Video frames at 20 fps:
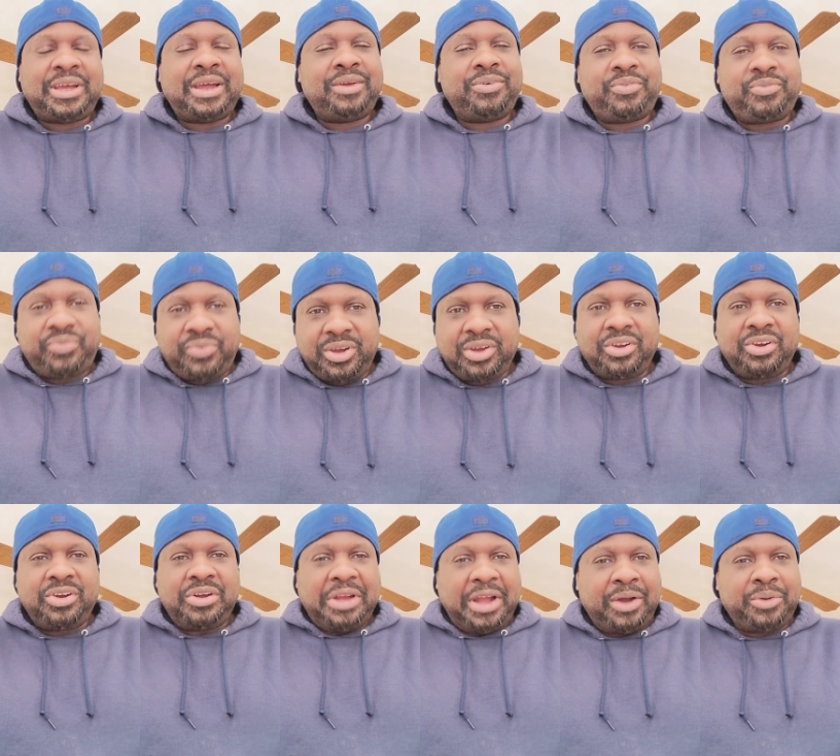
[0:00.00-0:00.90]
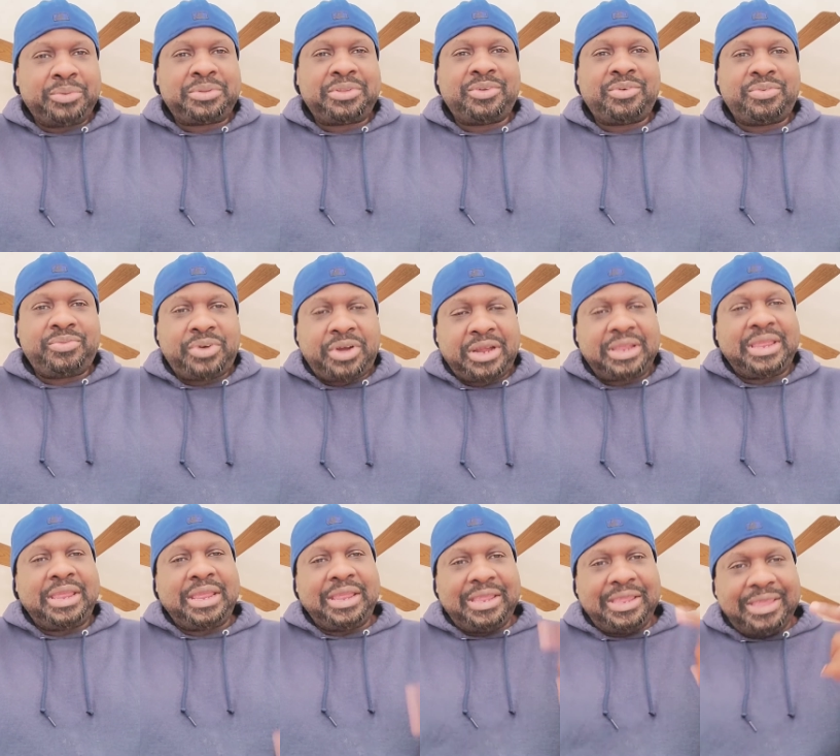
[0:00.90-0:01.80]
figured out the
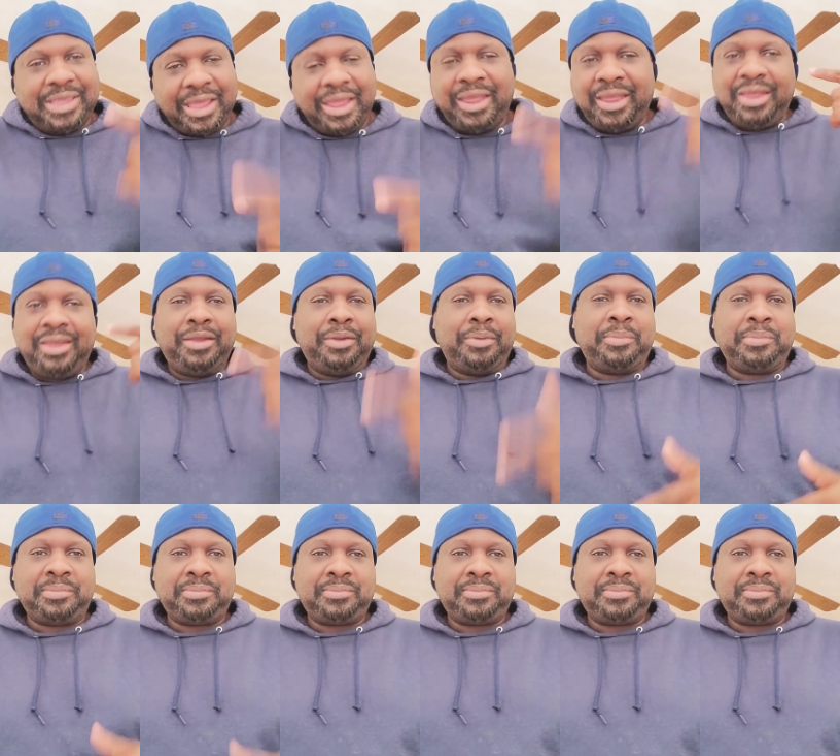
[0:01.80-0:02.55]
fucking game.